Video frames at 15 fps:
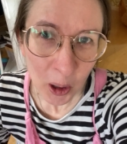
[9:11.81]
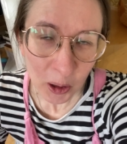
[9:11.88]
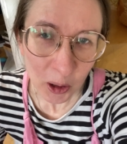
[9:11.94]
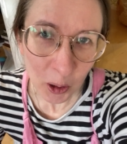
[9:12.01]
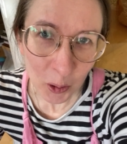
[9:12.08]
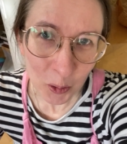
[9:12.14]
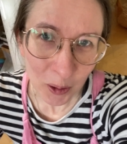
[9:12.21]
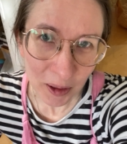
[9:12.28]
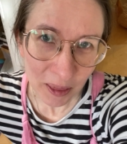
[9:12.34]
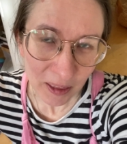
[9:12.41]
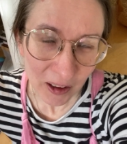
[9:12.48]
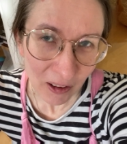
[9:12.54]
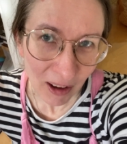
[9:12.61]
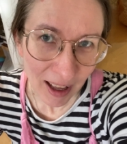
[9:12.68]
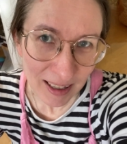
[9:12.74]
go with
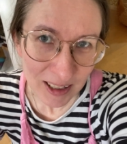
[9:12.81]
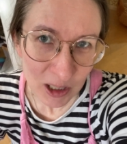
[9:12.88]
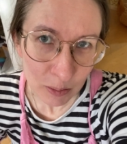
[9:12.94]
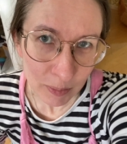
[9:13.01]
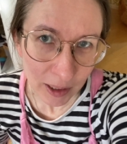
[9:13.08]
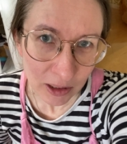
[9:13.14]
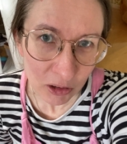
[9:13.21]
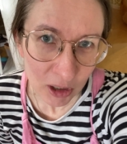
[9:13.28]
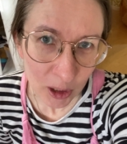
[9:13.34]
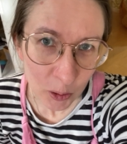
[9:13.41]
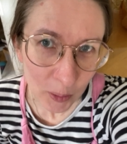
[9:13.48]
the asymmetric